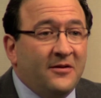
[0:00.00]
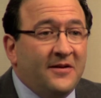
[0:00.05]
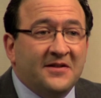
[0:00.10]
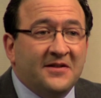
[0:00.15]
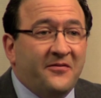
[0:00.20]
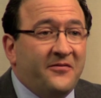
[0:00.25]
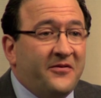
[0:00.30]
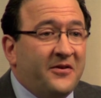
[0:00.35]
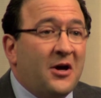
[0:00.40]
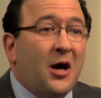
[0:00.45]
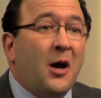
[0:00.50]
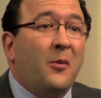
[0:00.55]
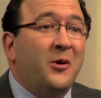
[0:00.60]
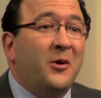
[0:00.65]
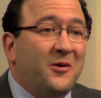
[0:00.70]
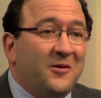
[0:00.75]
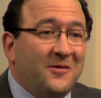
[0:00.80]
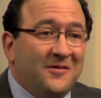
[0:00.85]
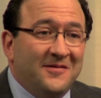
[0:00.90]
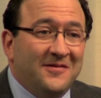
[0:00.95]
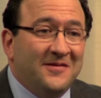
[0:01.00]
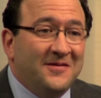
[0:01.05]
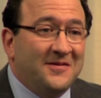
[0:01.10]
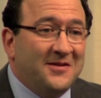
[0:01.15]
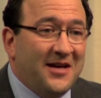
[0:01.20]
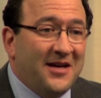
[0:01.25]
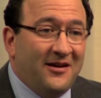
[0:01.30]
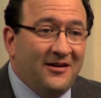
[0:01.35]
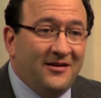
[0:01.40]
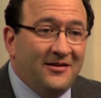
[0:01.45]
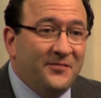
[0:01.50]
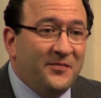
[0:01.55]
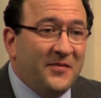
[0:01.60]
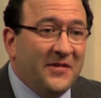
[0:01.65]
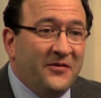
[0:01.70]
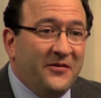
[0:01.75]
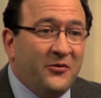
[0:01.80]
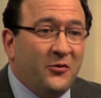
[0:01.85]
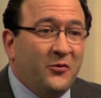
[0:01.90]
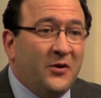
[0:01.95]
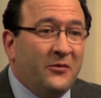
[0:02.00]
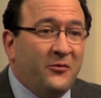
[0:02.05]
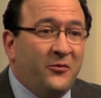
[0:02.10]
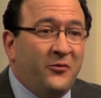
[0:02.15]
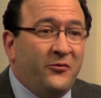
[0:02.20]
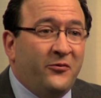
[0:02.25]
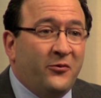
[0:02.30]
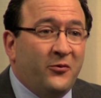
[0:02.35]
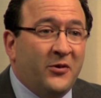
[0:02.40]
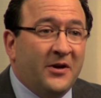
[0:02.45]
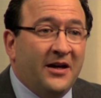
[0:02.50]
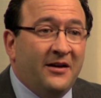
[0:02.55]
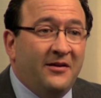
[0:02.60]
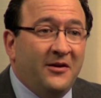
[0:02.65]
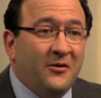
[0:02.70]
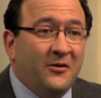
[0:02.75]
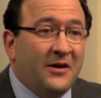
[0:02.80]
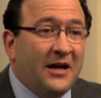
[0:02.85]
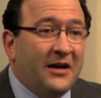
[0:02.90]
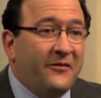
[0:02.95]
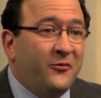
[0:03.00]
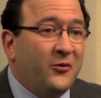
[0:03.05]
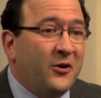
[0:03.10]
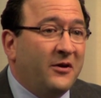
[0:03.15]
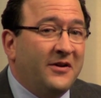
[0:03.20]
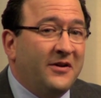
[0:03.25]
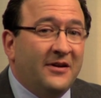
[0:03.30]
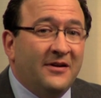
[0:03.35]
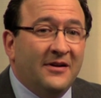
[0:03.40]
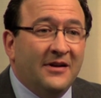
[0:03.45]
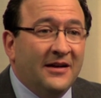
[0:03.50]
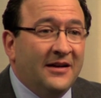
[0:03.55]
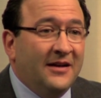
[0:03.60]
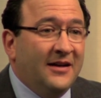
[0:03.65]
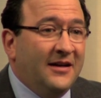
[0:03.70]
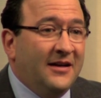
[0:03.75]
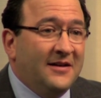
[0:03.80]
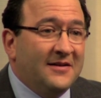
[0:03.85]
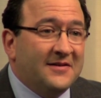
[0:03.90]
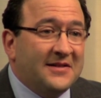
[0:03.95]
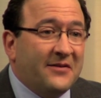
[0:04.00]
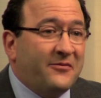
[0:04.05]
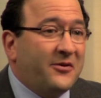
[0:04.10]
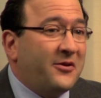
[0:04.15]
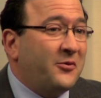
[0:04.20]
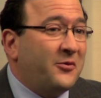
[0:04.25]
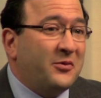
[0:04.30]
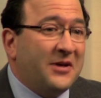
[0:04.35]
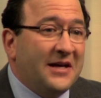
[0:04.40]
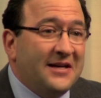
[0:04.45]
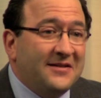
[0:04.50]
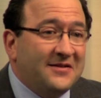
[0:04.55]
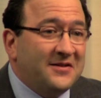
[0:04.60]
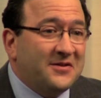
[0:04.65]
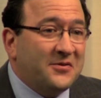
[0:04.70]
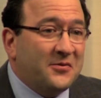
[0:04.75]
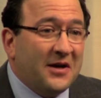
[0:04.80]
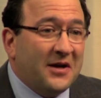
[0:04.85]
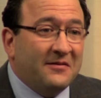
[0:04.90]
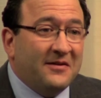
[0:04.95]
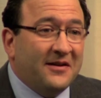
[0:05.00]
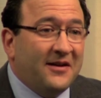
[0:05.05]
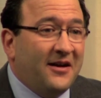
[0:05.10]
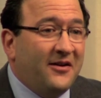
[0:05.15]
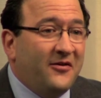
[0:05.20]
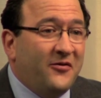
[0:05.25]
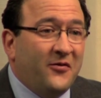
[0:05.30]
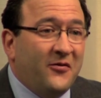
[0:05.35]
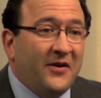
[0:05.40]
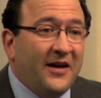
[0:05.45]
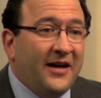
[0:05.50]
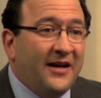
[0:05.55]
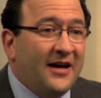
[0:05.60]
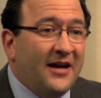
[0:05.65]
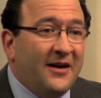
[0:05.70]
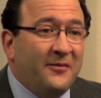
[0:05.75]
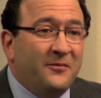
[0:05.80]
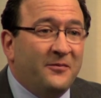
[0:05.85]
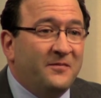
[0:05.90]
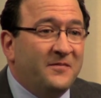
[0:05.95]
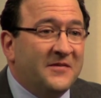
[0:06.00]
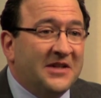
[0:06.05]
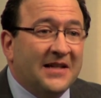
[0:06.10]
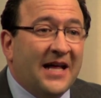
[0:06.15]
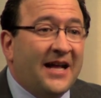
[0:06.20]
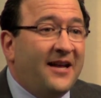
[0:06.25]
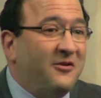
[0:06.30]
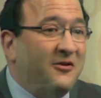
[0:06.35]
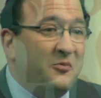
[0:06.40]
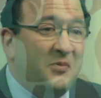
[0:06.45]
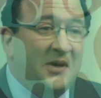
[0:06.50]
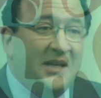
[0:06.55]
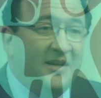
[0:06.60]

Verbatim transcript: this a phenomenal center for what, for what I do. I've worked in several other places throughout the country, and I'm delighted to be